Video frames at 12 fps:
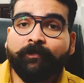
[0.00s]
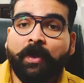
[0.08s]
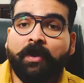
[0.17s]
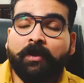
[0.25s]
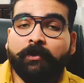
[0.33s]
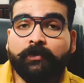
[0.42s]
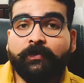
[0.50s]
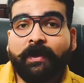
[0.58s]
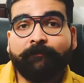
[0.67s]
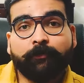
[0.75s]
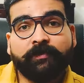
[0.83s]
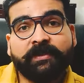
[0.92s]
So you
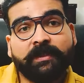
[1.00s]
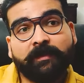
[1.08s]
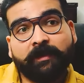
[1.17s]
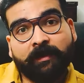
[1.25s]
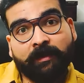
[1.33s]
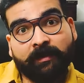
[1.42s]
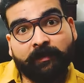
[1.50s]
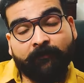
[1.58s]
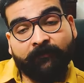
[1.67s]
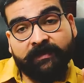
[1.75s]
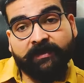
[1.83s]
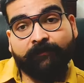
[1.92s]
have to see,
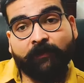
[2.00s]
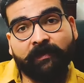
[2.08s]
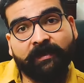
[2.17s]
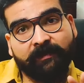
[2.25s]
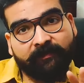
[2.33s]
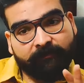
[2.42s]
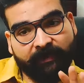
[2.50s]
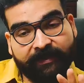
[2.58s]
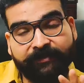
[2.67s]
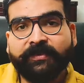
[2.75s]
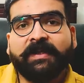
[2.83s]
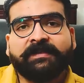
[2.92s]
first of all, the
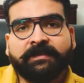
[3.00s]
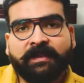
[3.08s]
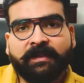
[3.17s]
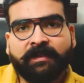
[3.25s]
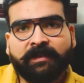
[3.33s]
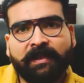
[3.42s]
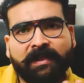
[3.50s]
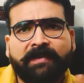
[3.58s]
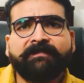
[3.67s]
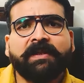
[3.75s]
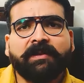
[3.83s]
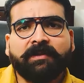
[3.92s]
interest, the
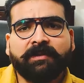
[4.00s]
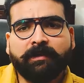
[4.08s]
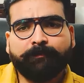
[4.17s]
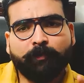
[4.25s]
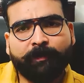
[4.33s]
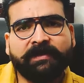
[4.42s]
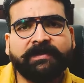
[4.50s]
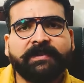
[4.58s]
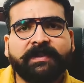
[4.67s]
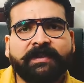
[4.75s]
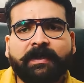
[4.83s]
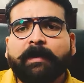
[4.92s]
level, the
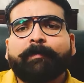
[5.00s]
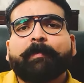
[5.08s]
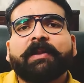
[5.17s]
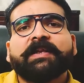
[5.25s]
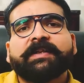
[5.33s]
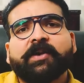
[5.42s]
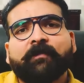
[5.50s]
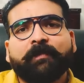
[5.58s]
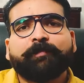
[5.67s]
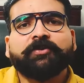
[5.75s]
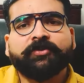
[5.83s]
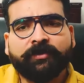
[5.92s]
propensity, the capability of
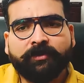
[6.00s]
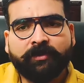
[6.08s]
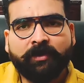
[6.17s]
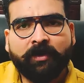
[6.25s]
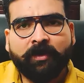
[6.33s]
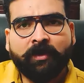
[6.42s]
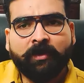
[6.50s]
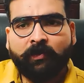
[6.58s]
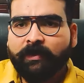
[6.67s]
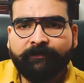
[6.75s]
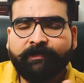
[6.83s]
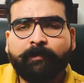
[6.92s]
a person.
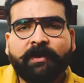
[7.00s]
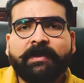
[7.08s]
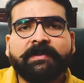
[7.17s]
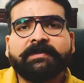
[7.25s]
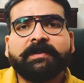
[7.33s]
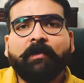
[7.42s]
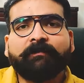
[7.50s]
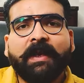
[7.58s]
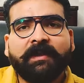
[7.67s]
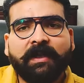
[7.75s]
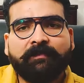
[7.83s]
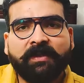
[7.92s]
Not everybody is of
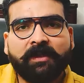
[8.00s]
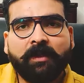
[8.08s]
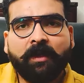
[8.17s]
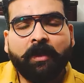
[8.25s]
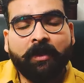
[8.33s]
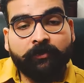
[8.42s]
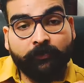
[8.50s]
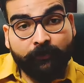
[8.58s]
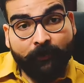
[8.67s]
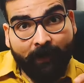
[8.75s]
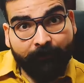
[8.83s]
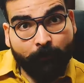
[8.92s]
that level. So
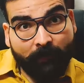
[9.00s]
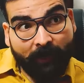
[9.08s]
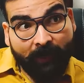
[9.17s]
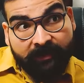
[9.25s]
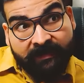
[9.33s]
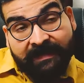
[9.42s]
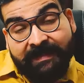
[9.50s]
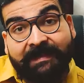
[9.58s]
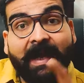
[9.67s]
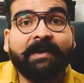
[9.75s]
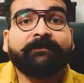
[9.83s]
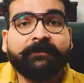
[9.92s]
you have to see
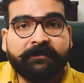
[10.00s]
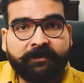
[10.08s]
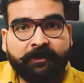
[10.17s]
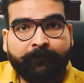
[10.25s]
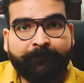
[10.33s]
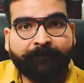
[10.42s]
that first.